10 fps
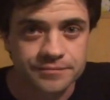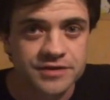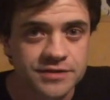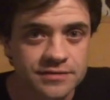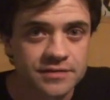
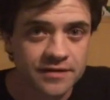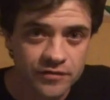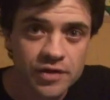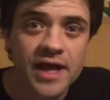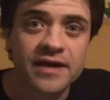just
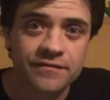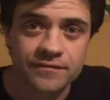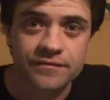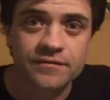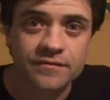live your
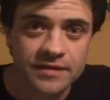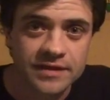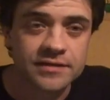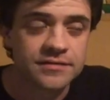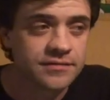life,
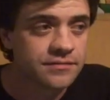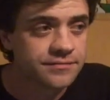and